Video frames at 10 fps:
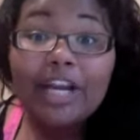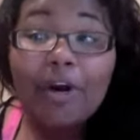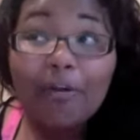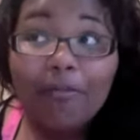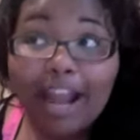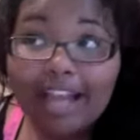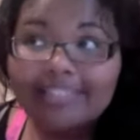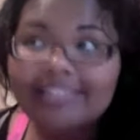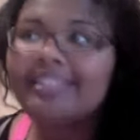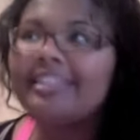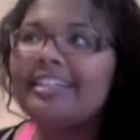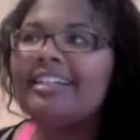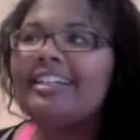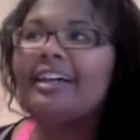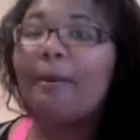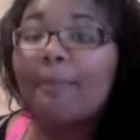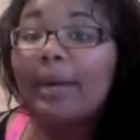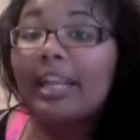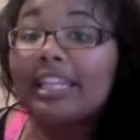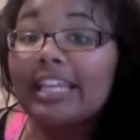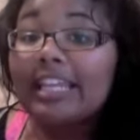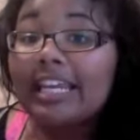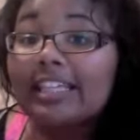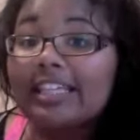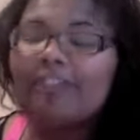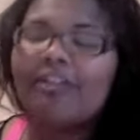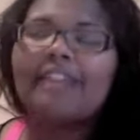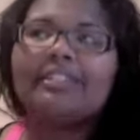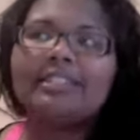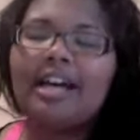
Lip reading: correct. But